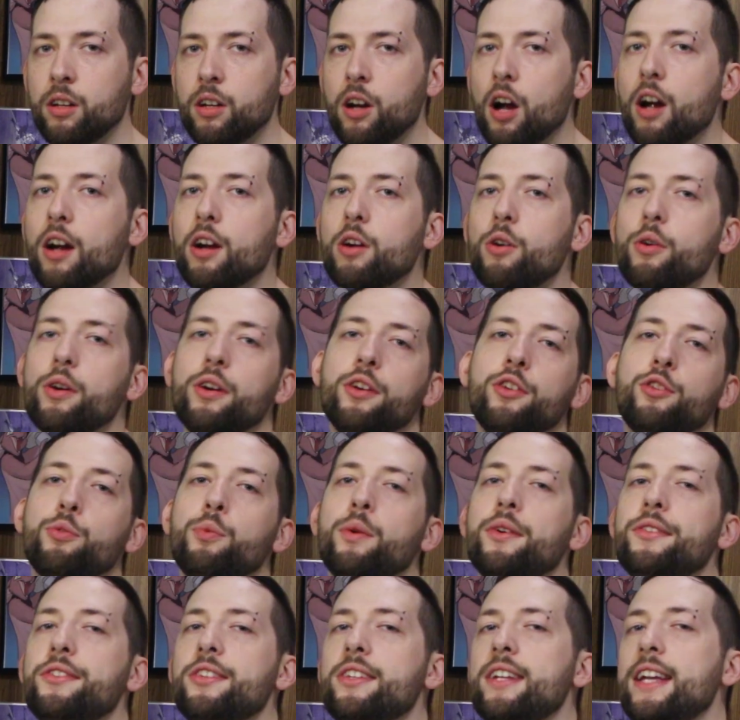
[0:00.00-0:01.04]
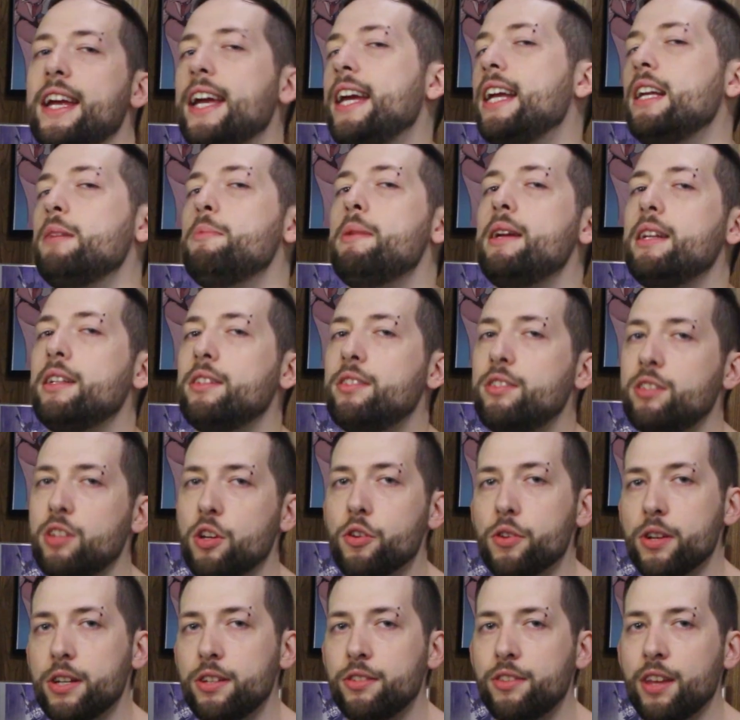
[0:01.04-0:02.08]
Gargoyles was an animated
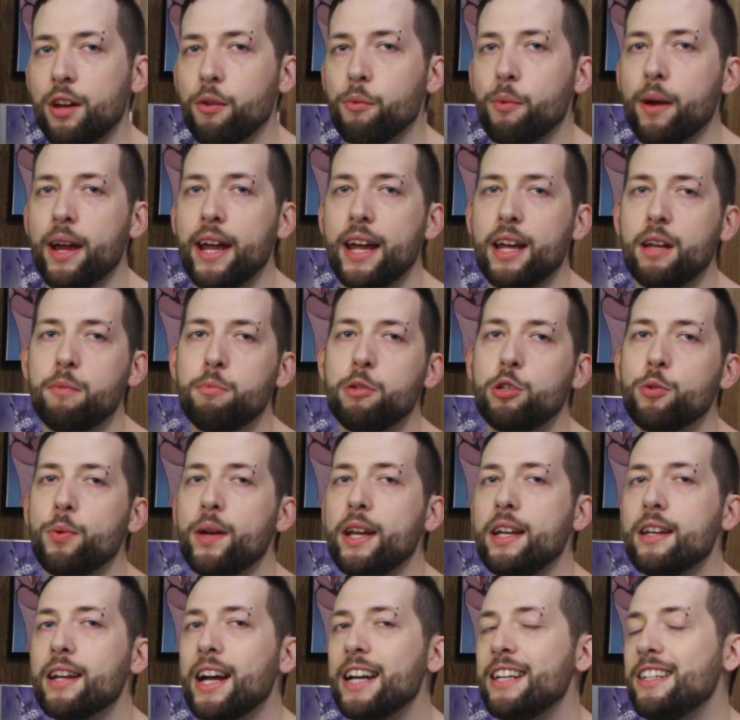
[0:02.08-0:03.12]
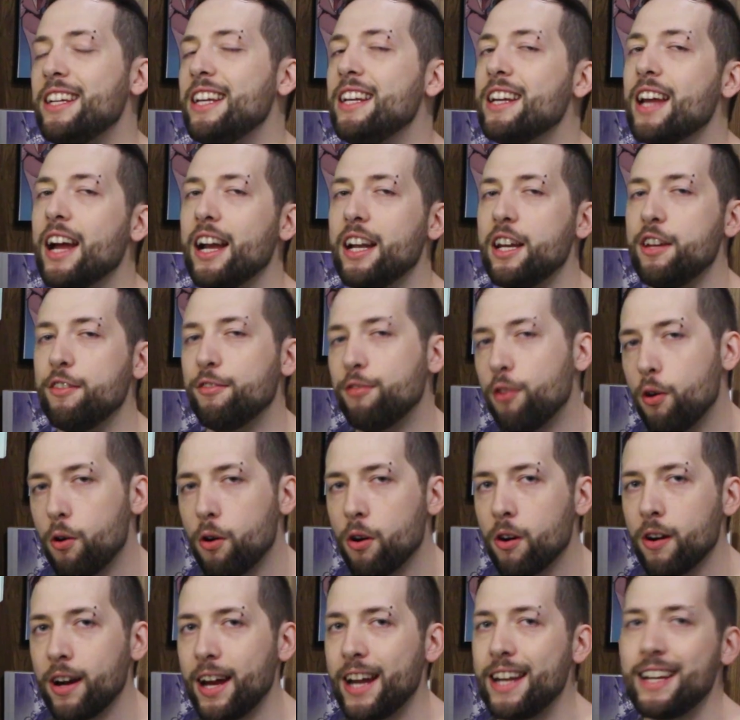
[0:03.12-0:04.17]
series that ran between
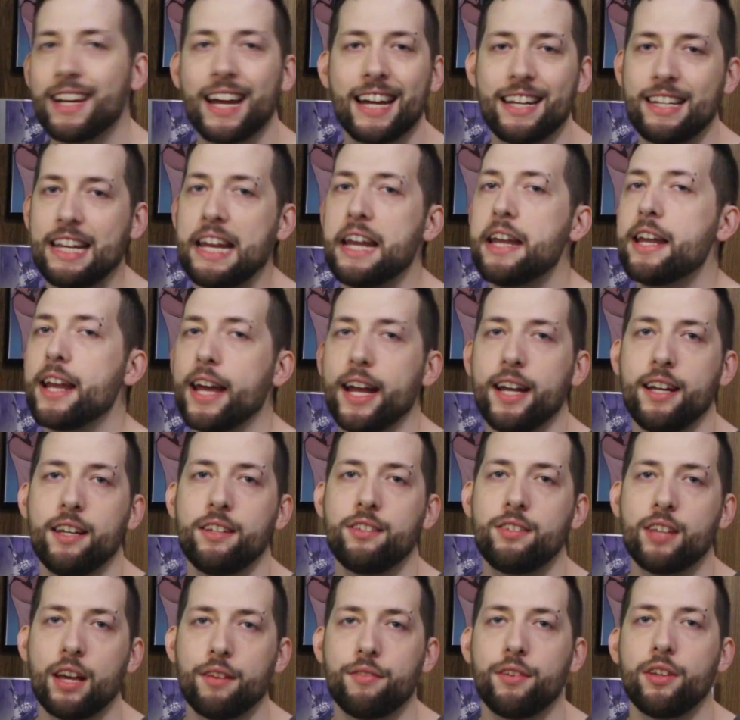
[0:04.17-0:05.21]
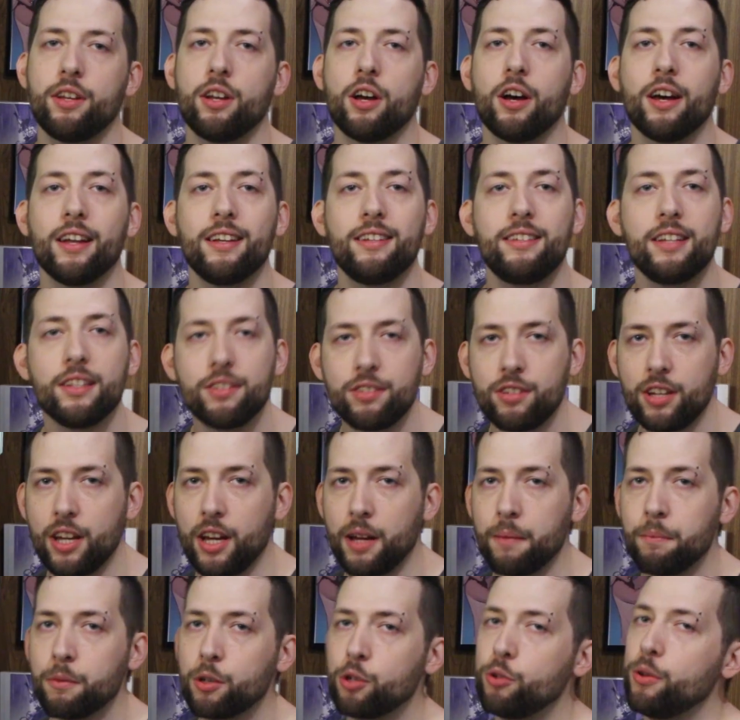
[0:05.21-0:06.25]
1994 and 1997 on
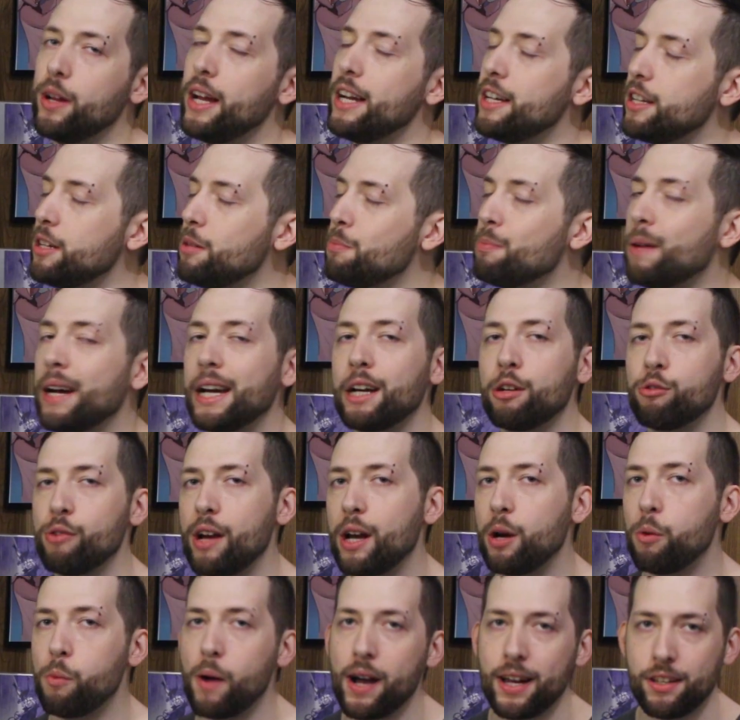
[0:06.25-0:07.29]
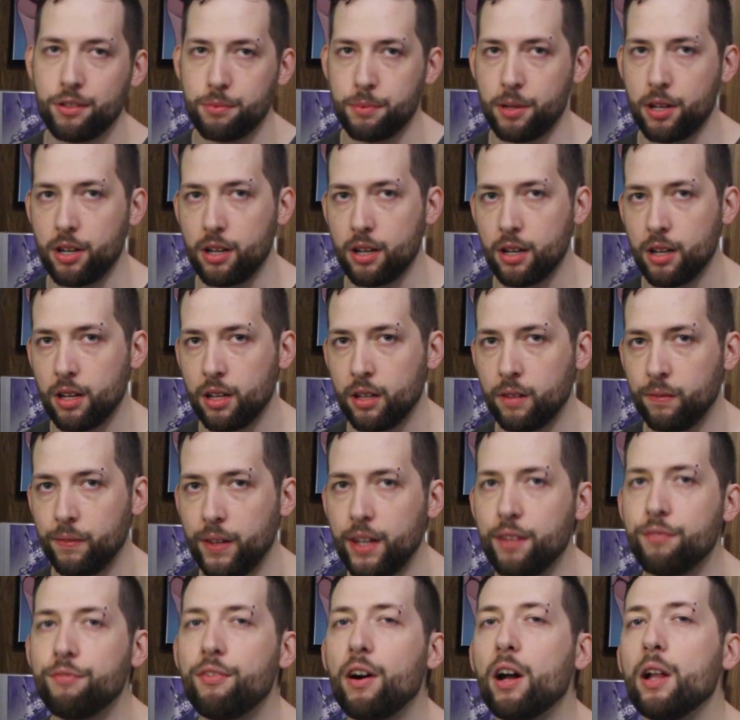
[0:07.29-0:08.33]
Disney, created by Greg
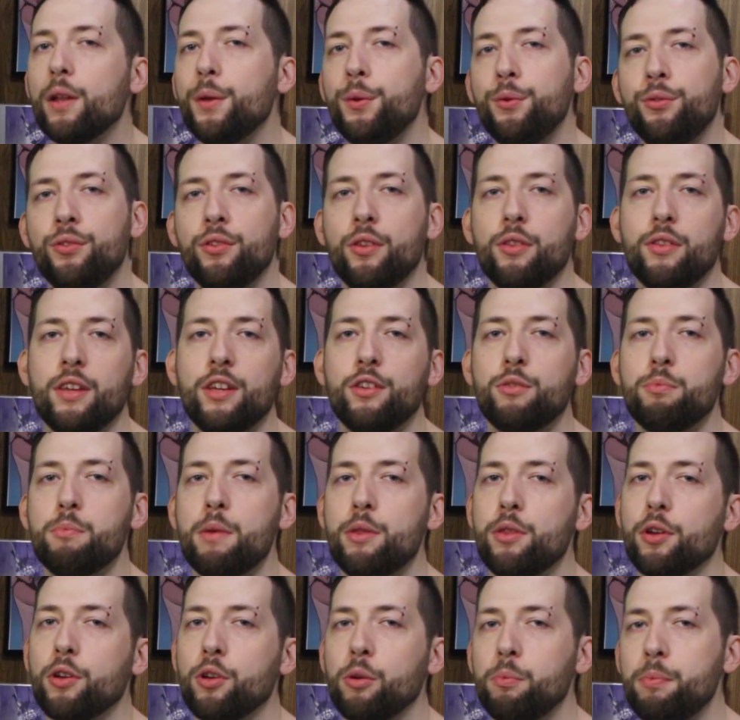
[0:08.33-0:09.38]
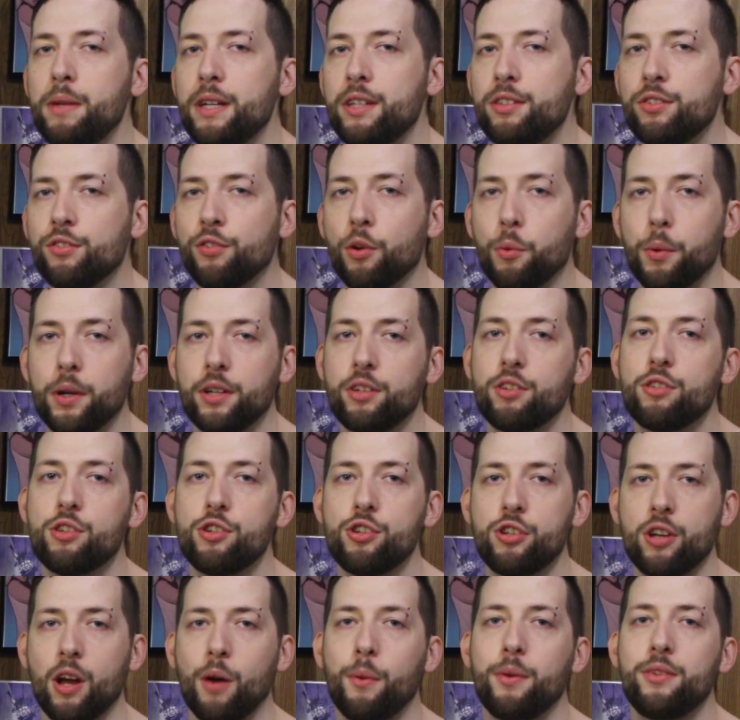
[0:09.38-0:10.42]
Weisman. It follows these mythical beasts for which the
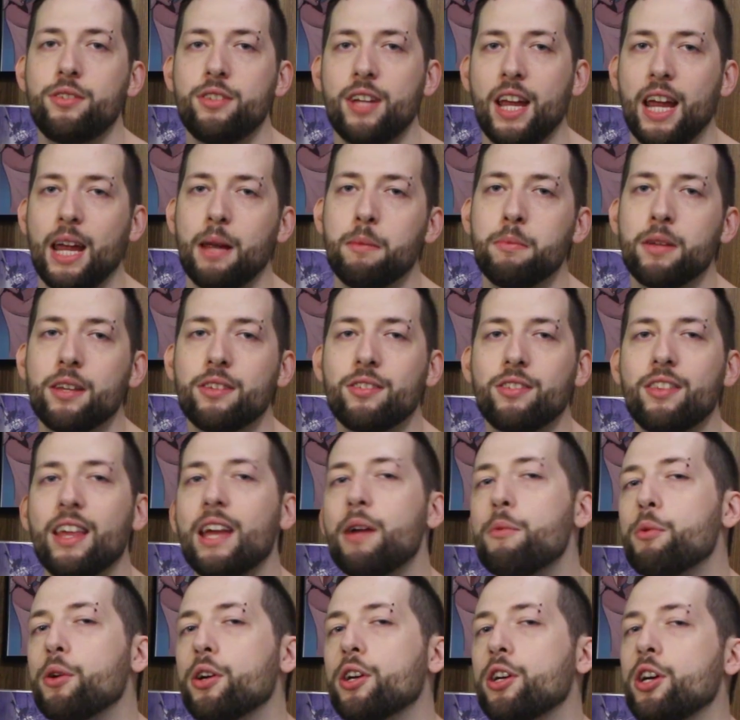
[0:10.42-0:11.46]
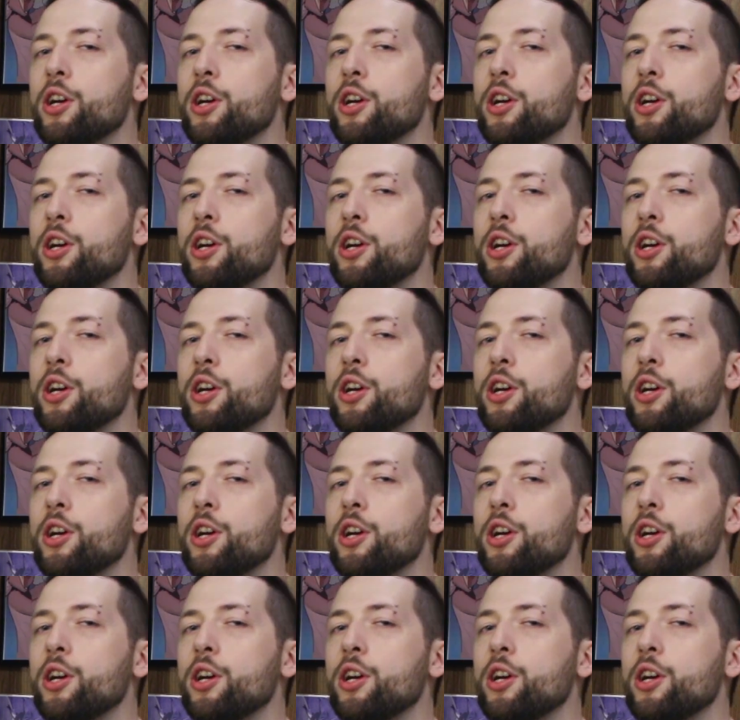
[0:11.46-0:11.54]
show is named, as they were